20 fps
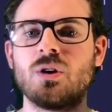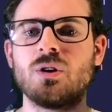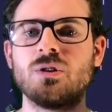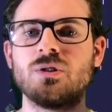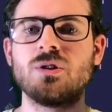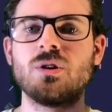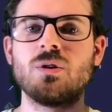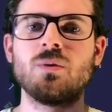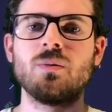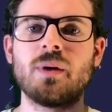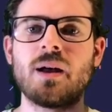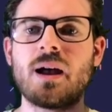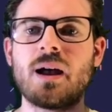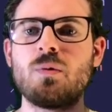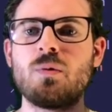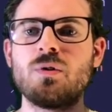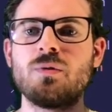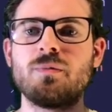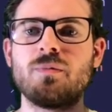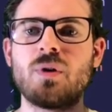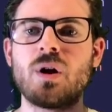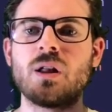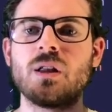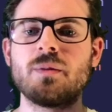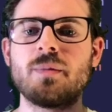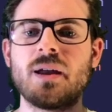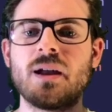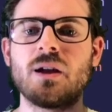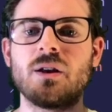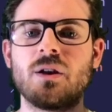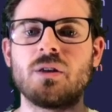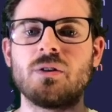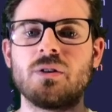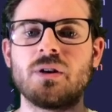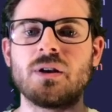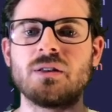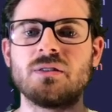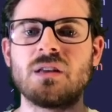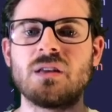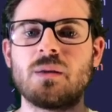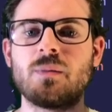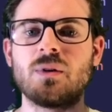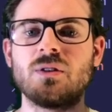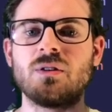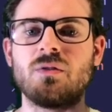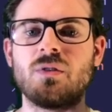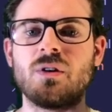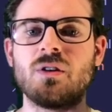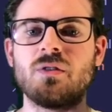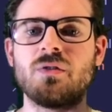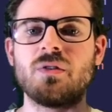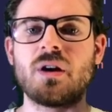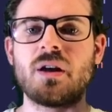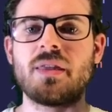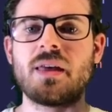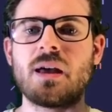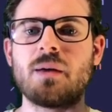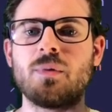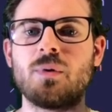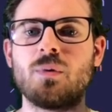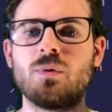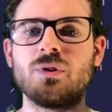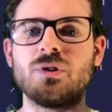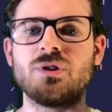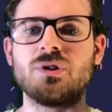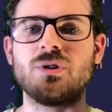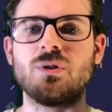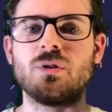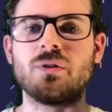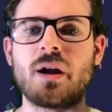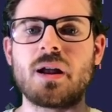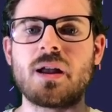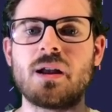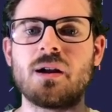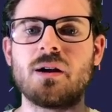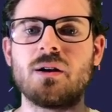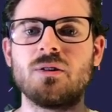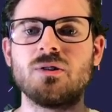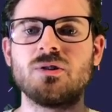So I would probably make another it statement to verify that, but we'll just do it right here.